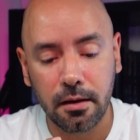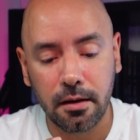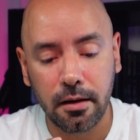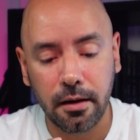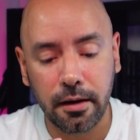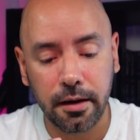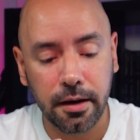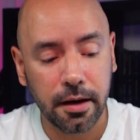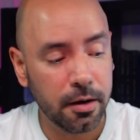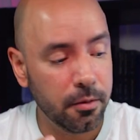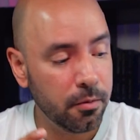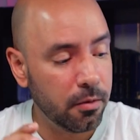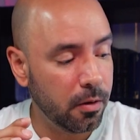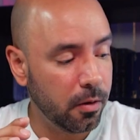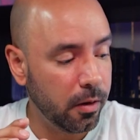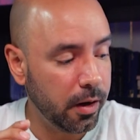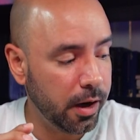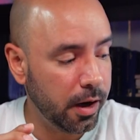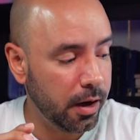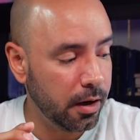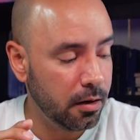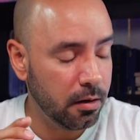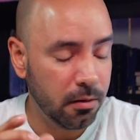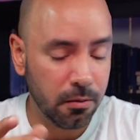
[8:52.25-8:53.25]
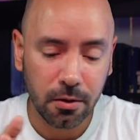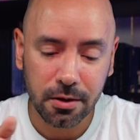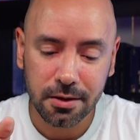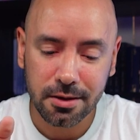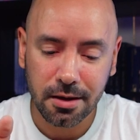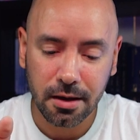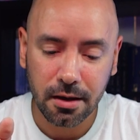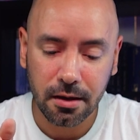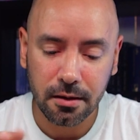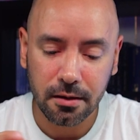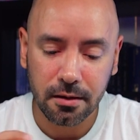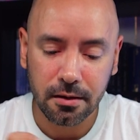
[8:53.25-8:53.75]
Hero 8, there was
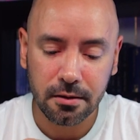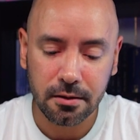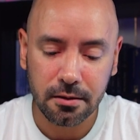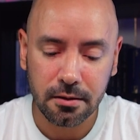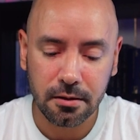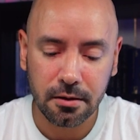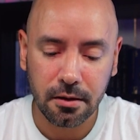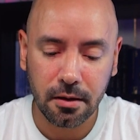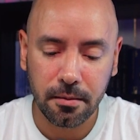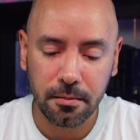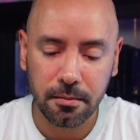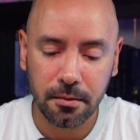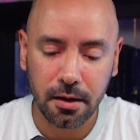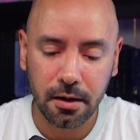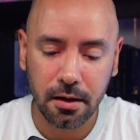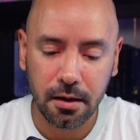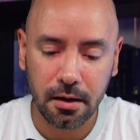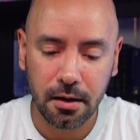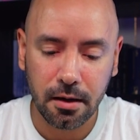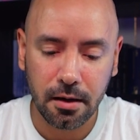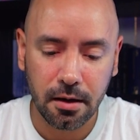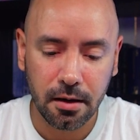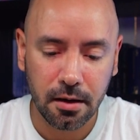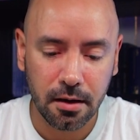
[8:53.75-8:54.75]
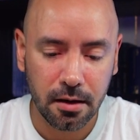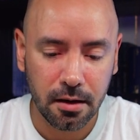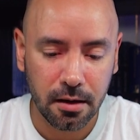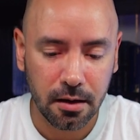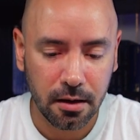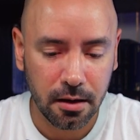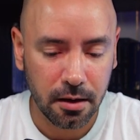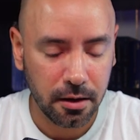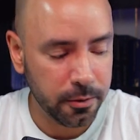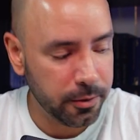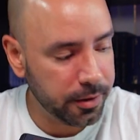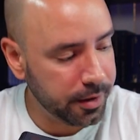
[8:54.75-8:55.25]
some
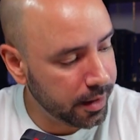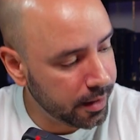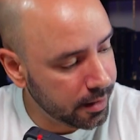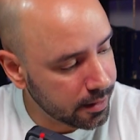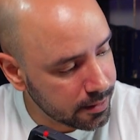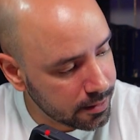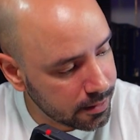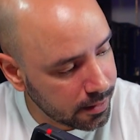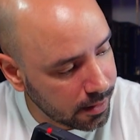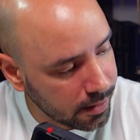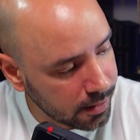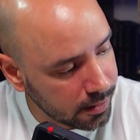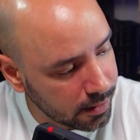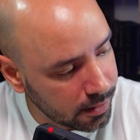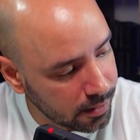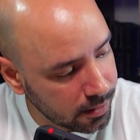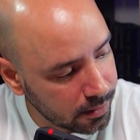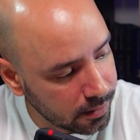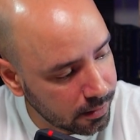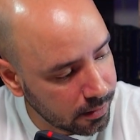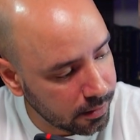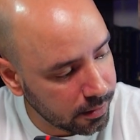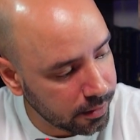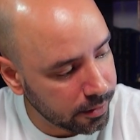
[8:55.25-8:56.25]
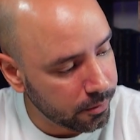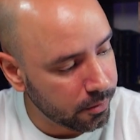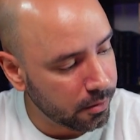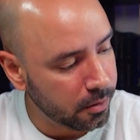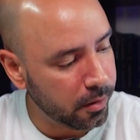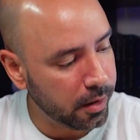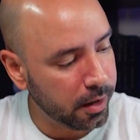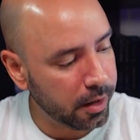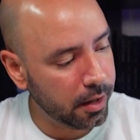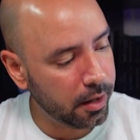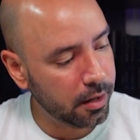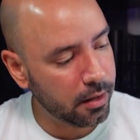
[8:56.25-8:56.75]
critics that the Hero
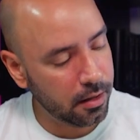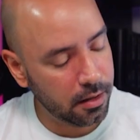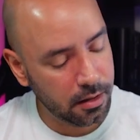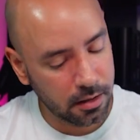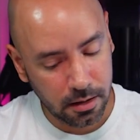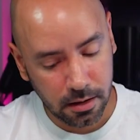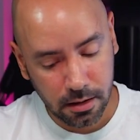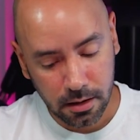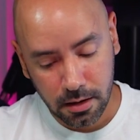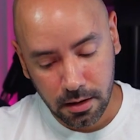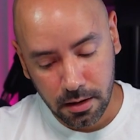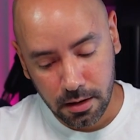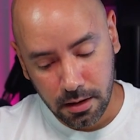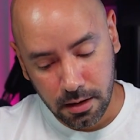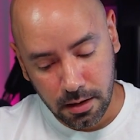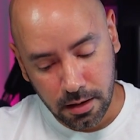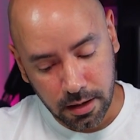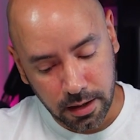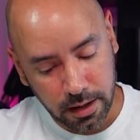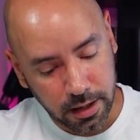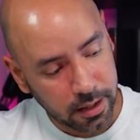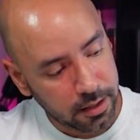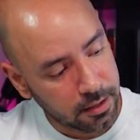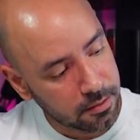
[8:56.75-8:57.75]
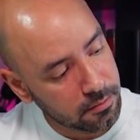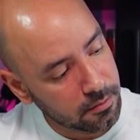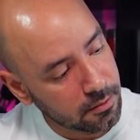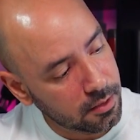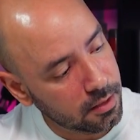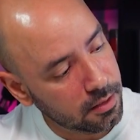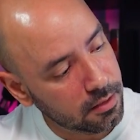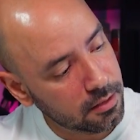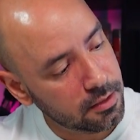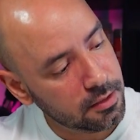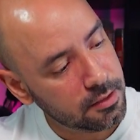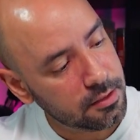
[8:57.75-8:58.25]
8 had
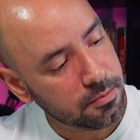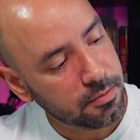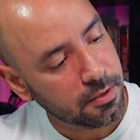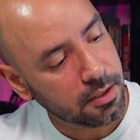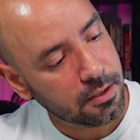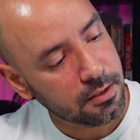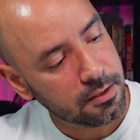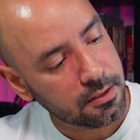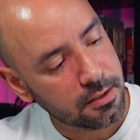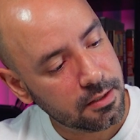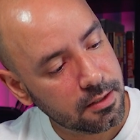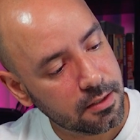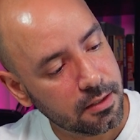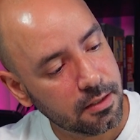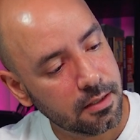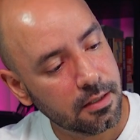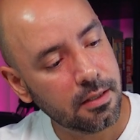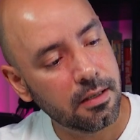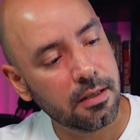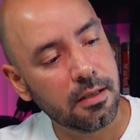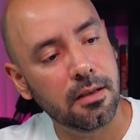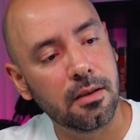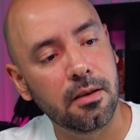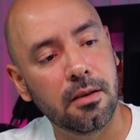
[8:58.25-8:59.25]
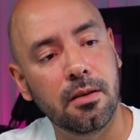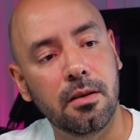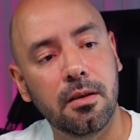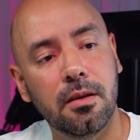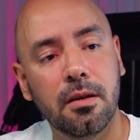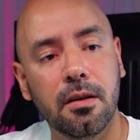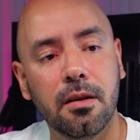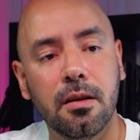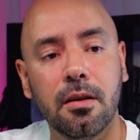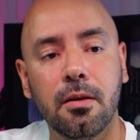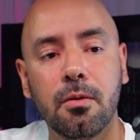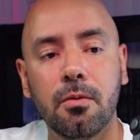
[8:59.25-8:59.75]
this because
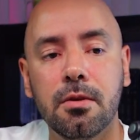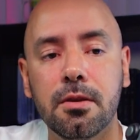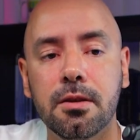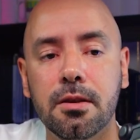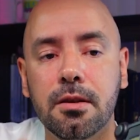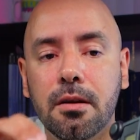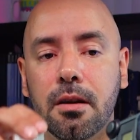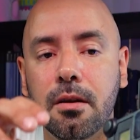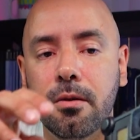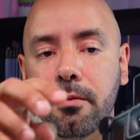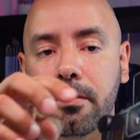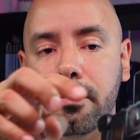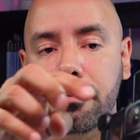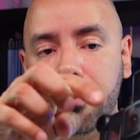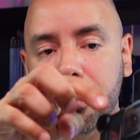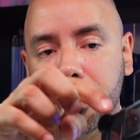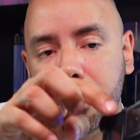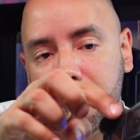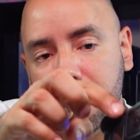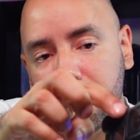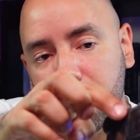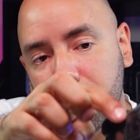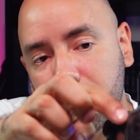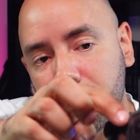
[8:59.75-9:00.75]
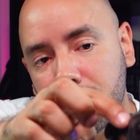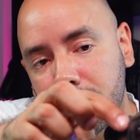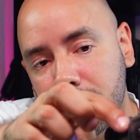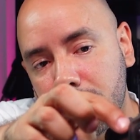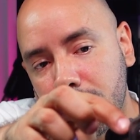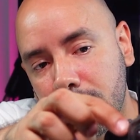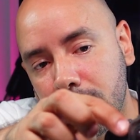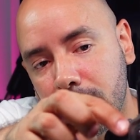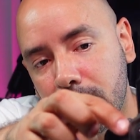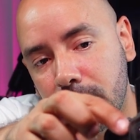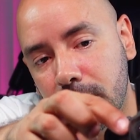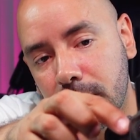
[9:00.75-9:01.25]
it was not replaceable.
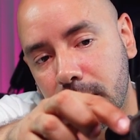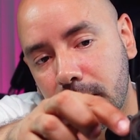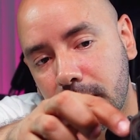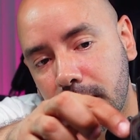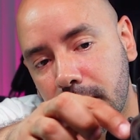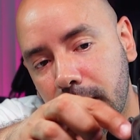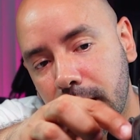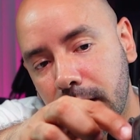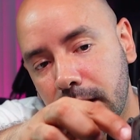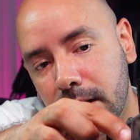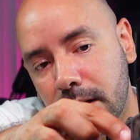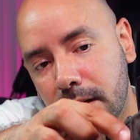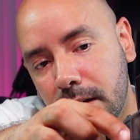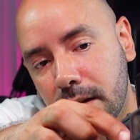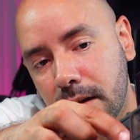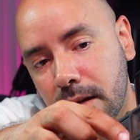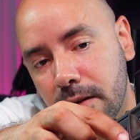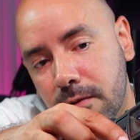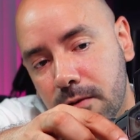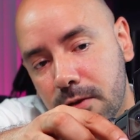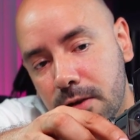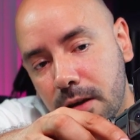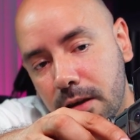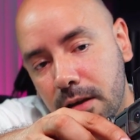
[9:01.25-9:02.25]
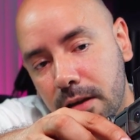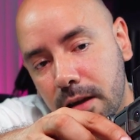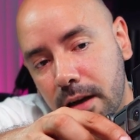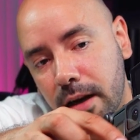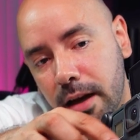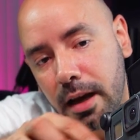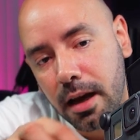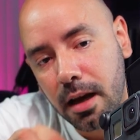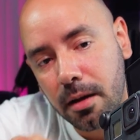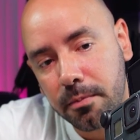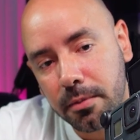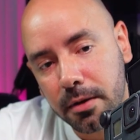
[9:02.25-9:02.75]
You know that if something
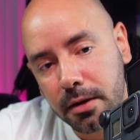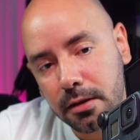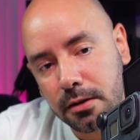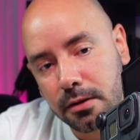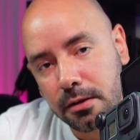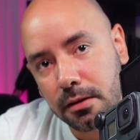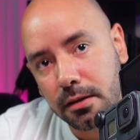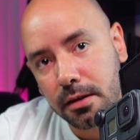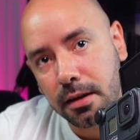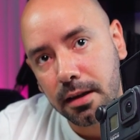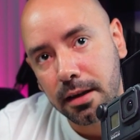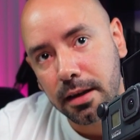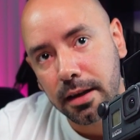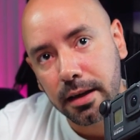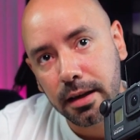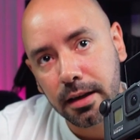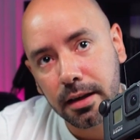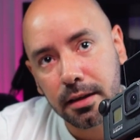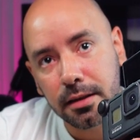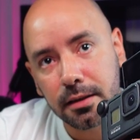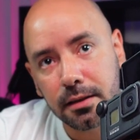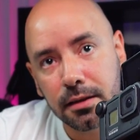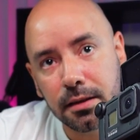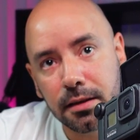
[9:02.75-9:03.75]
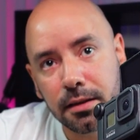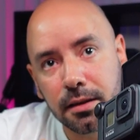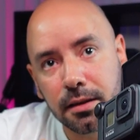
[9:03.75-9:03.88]
happened to the lens,